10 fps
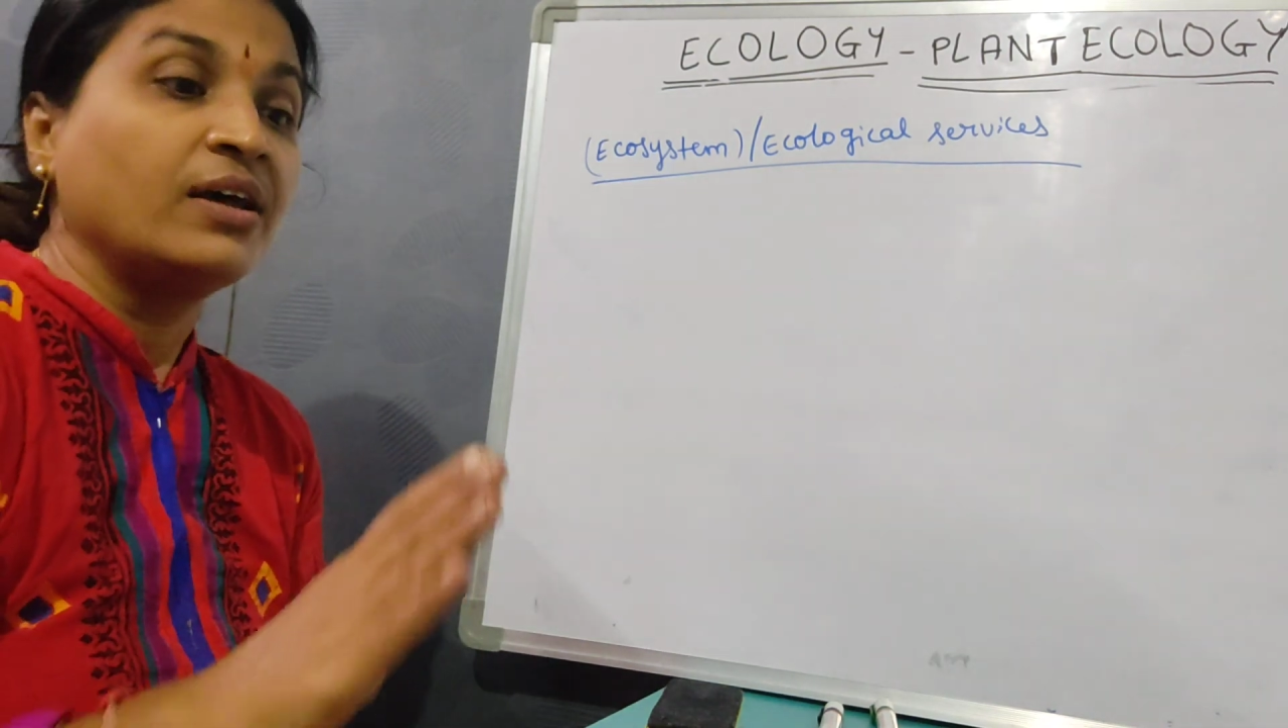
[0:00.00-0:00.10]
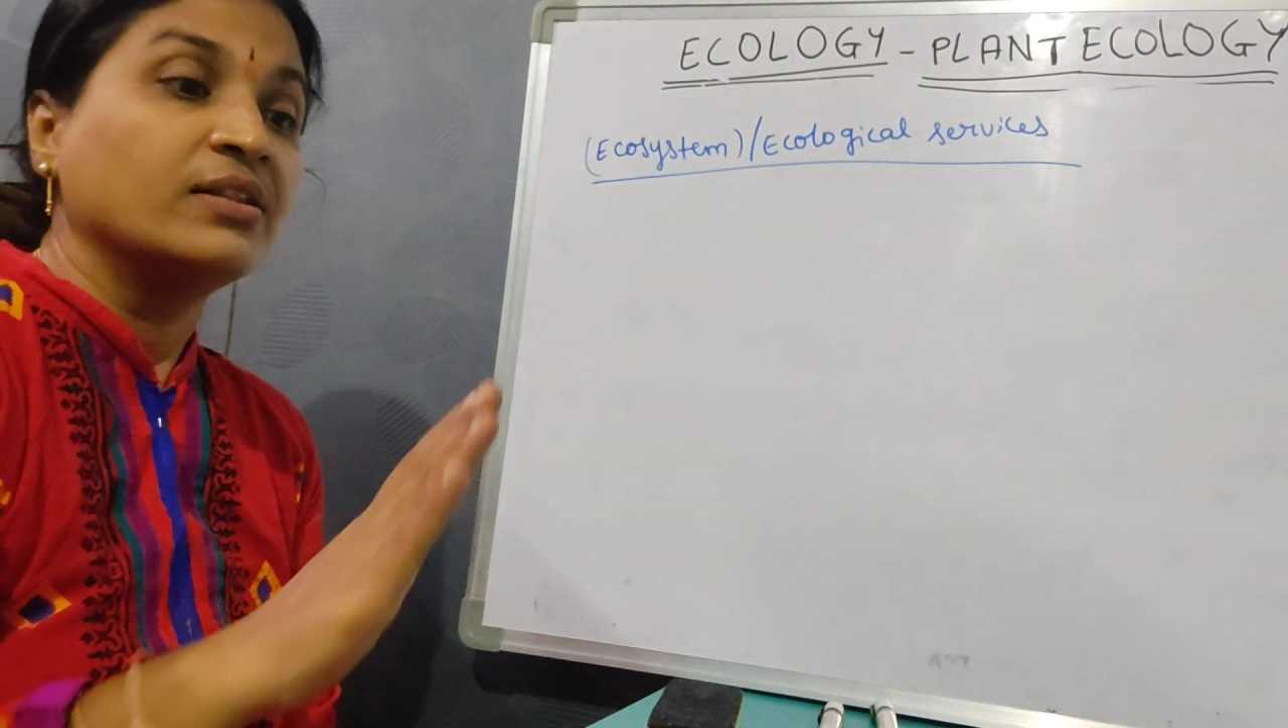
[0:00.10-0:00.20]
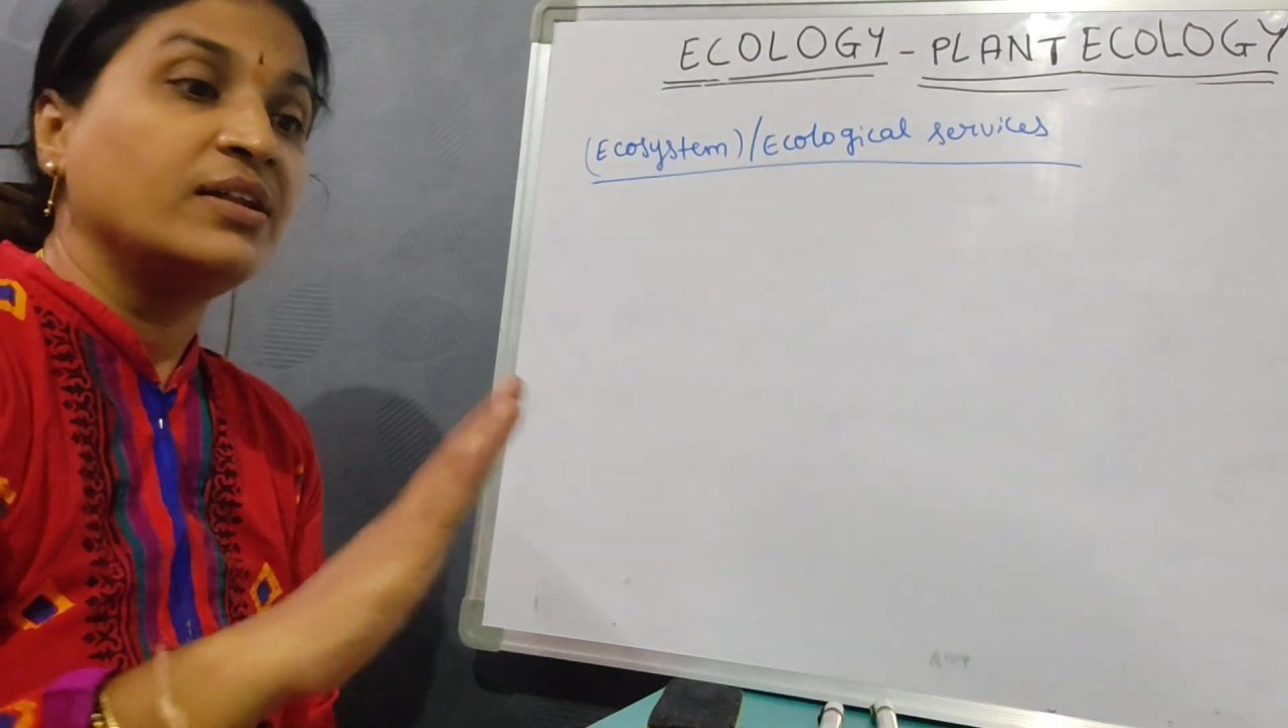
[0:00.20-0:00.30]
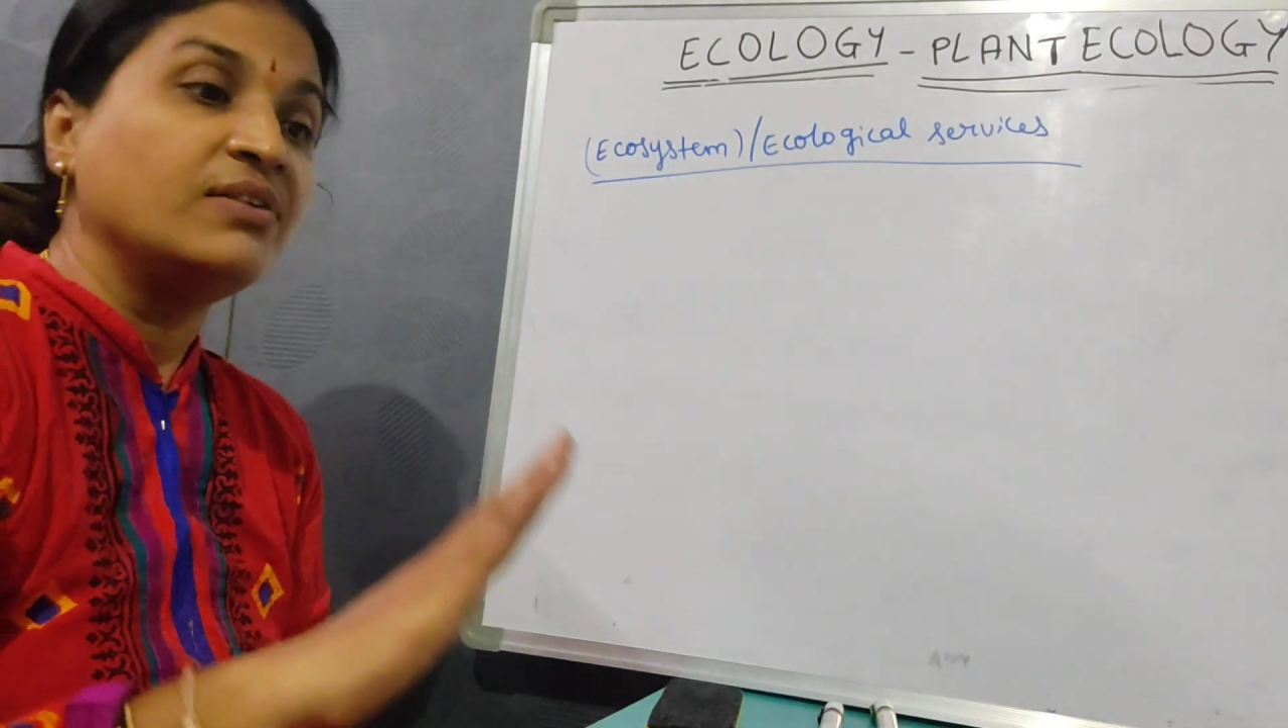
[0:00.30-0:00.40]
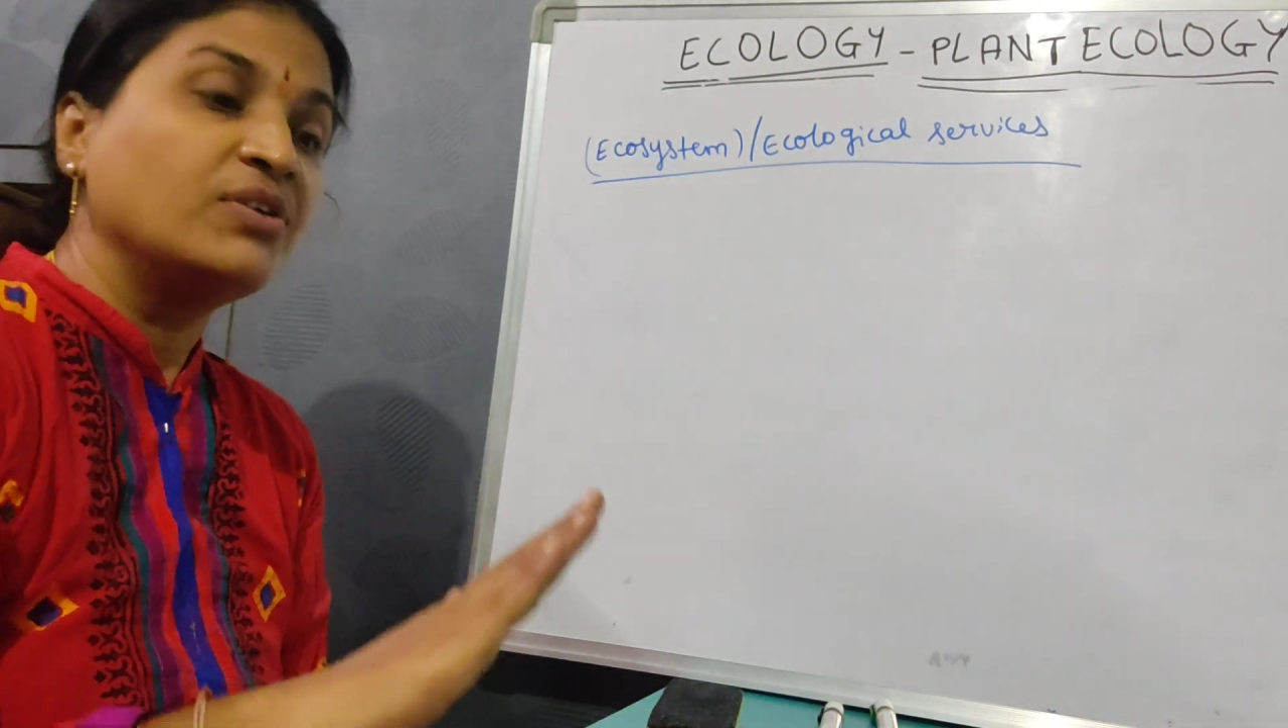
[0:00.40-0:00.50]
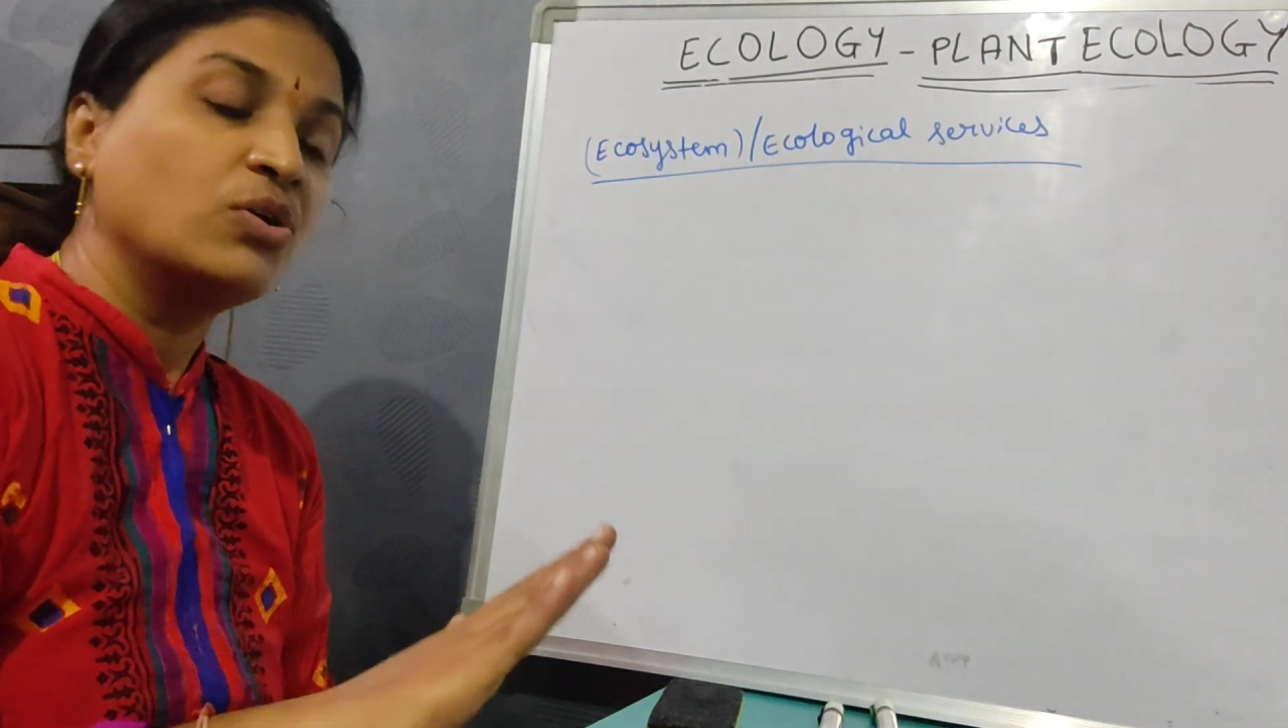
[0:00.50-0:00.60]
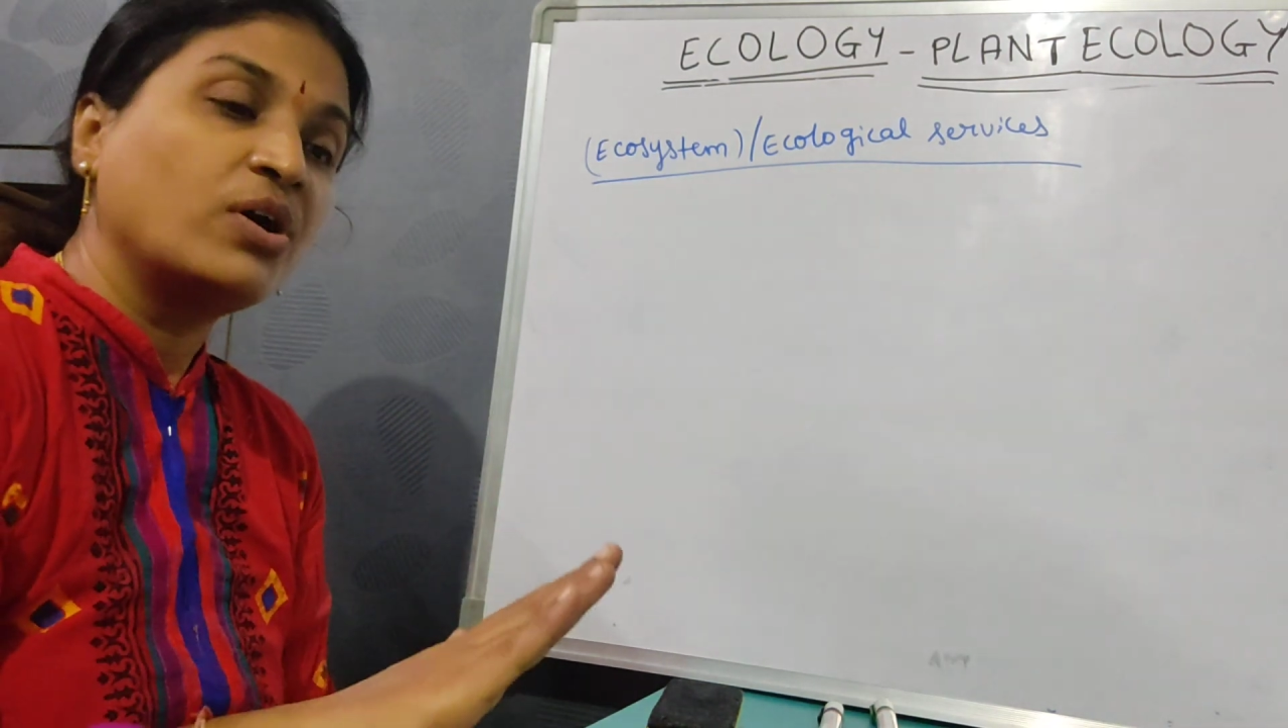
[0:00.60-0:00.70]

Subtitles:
the living